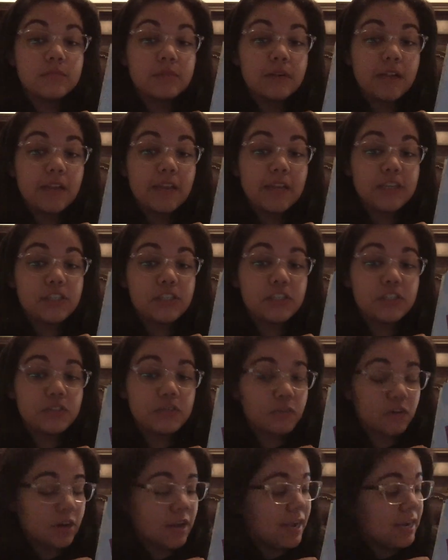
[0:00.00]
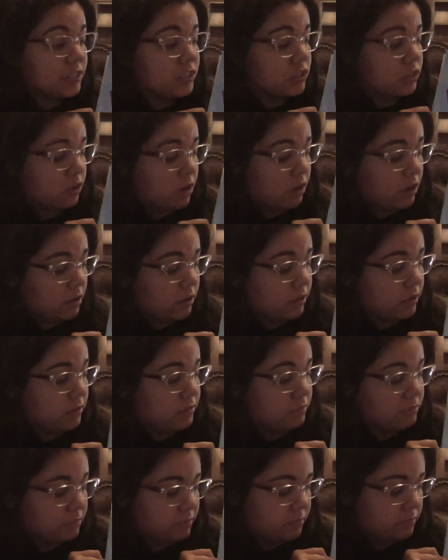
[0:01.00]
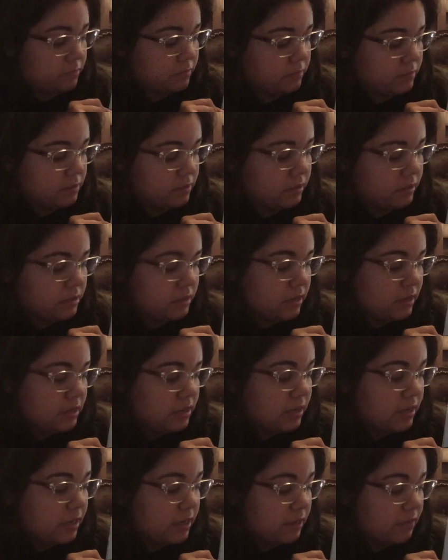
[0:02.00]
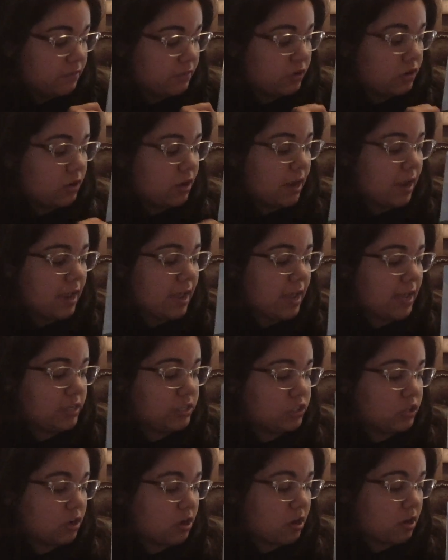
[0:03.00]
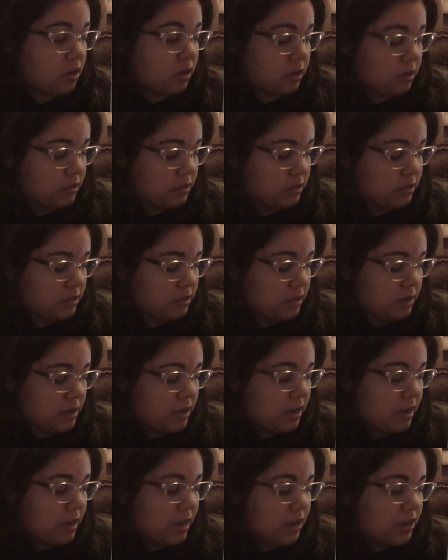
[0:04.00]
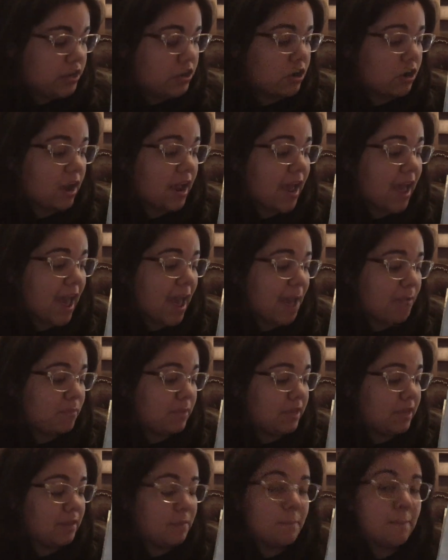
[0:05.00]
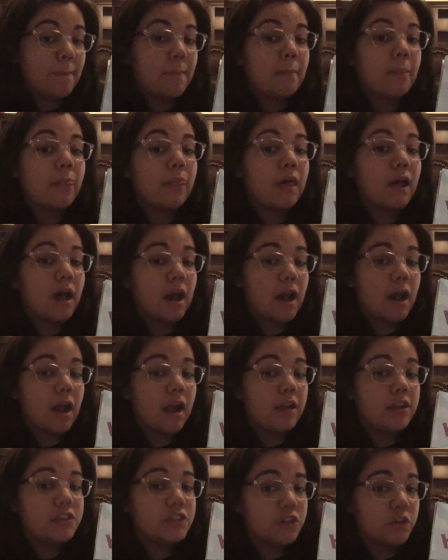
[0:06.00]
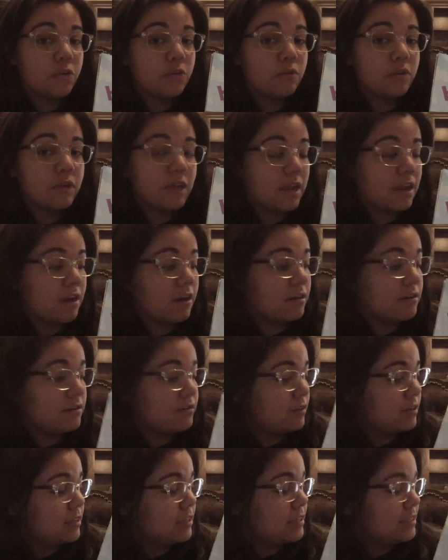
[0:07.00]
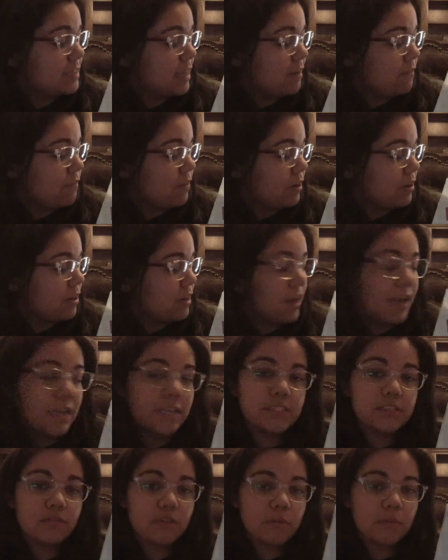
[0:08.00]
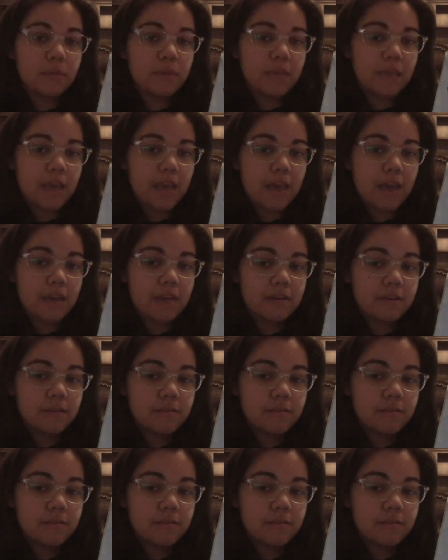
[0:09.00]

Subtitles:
H is for hedgehog. If you're a hedgehog and you're happy, I don't care. Is that very nice, Grumpy Cat?